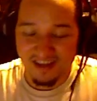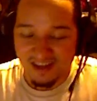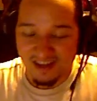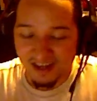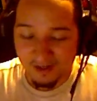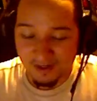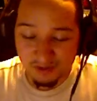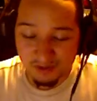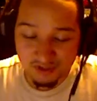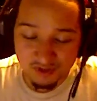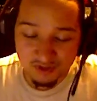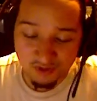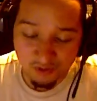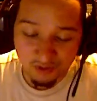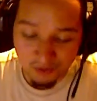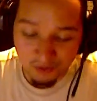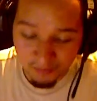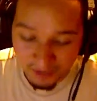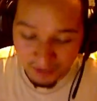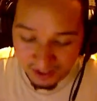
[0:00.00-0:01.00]
I was
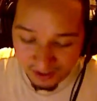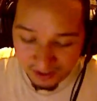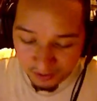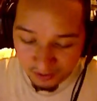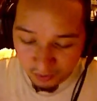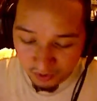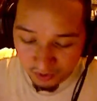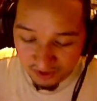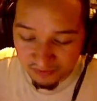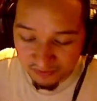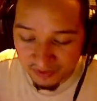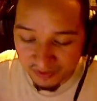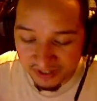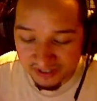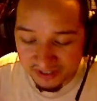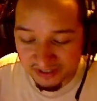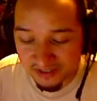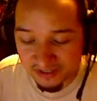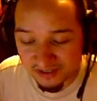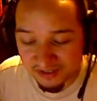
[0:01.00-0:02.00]
told by one of
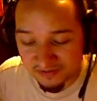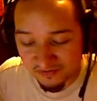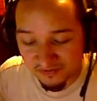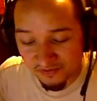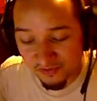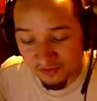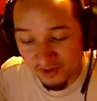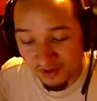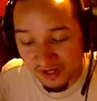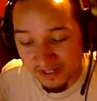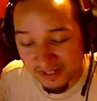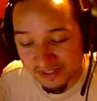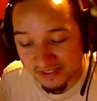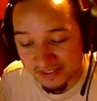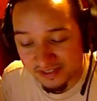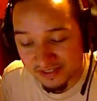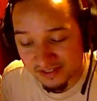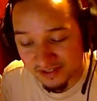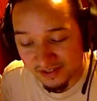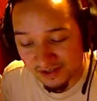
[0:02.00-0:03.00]
my
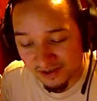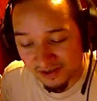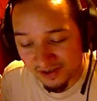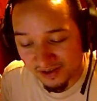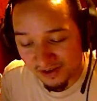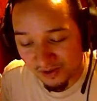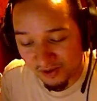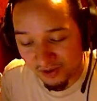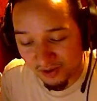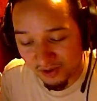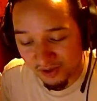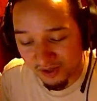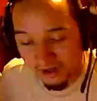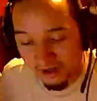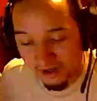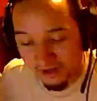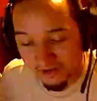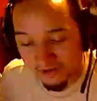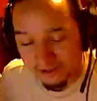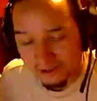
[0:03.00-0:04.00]
friends,
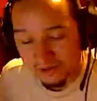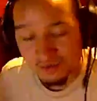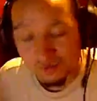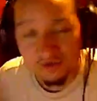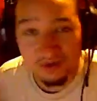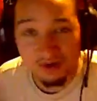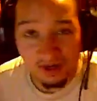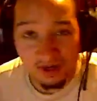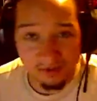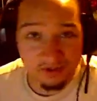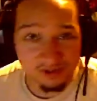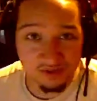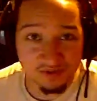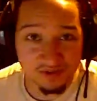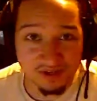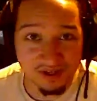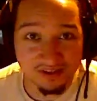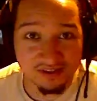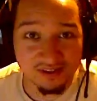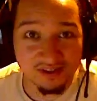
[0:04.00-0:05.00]
or subscribers
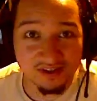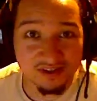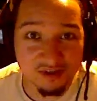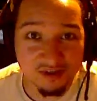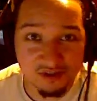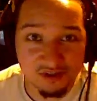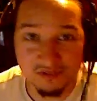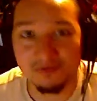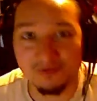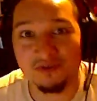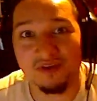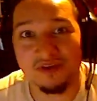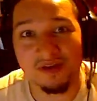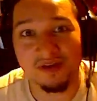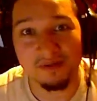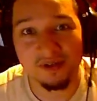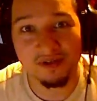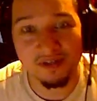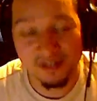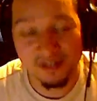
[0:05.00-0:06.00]
rather, a new subscriber,